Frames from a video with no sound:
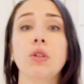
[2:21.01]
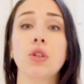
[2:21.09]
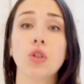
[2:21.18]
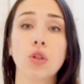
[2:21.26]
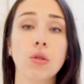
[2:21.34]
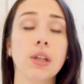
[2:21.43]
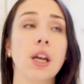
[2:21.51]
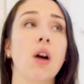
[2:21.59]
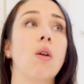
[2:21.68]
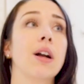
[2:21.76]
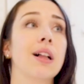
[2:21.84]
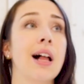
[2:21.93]
to
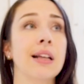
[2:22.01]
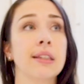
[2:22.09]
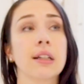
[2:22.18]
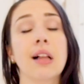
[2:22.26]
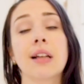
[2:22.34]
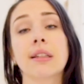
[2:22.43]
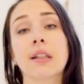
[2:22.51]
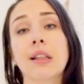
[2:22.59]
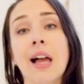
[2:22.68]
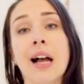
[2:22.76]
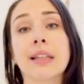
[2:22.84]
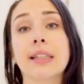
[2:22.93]
studio and class to class to
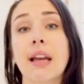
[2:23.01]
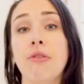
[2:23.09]
class,